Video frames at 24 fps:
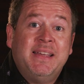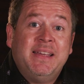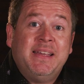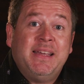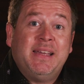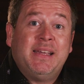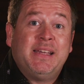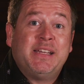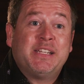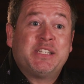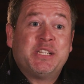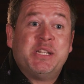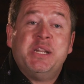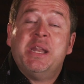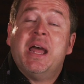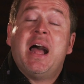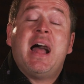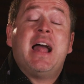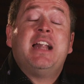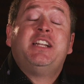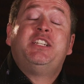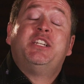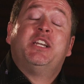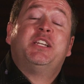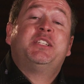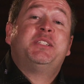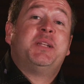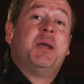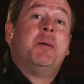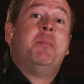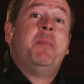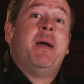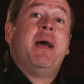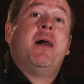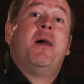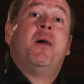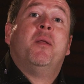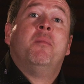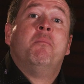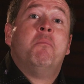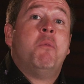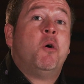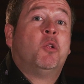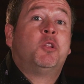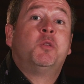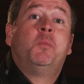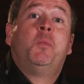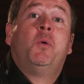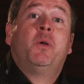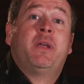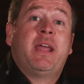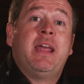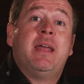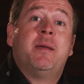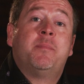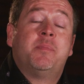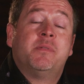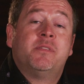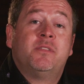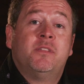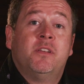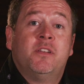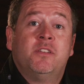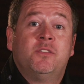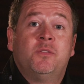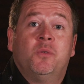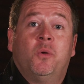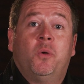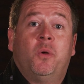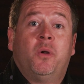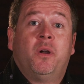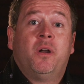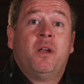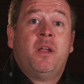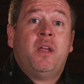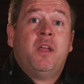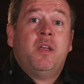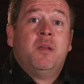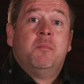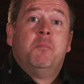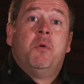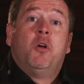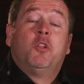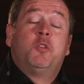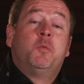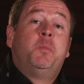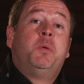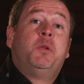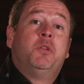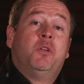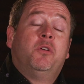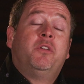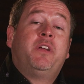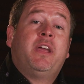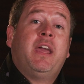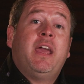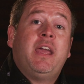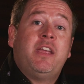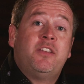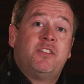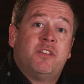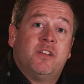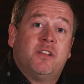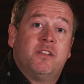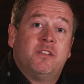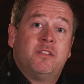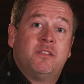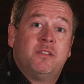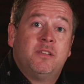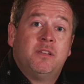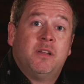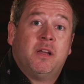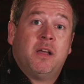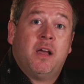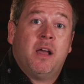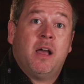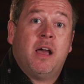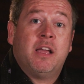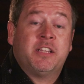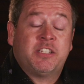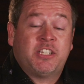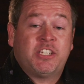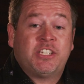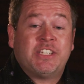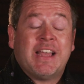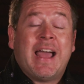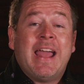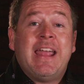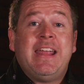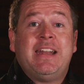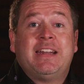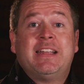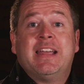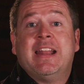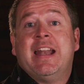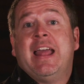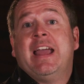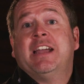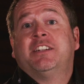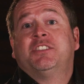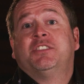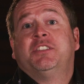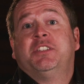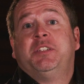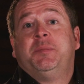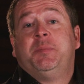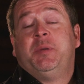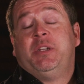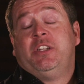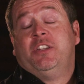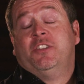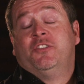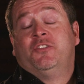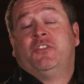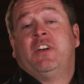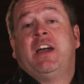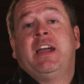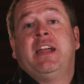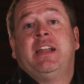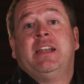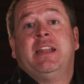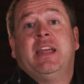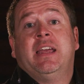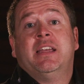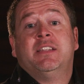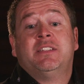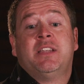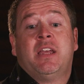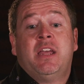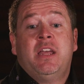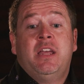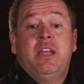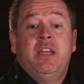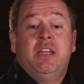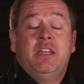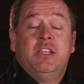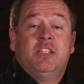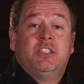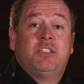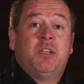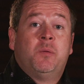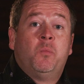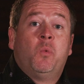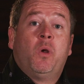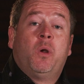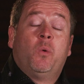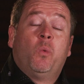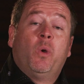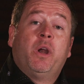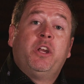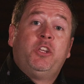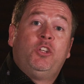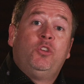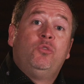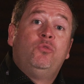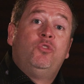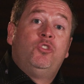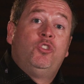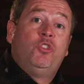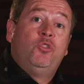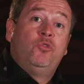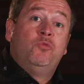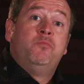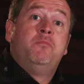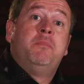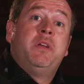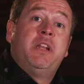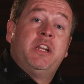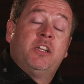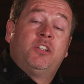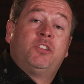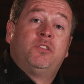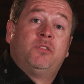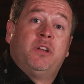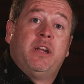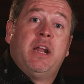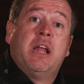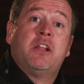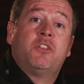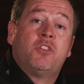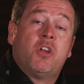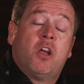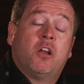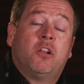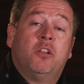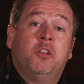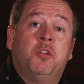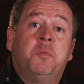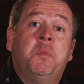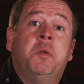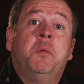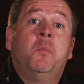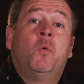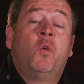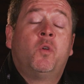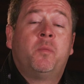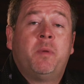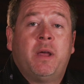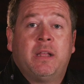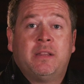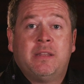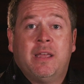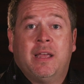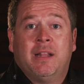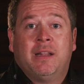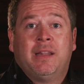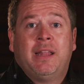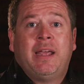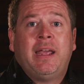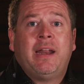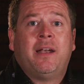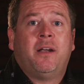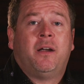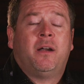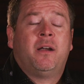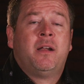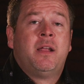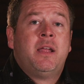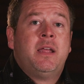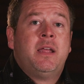It's not just about multiple campuses or multiple locations. A site can actually be defined as somewhere where you do ministry. I'll talk a little bit more about that later.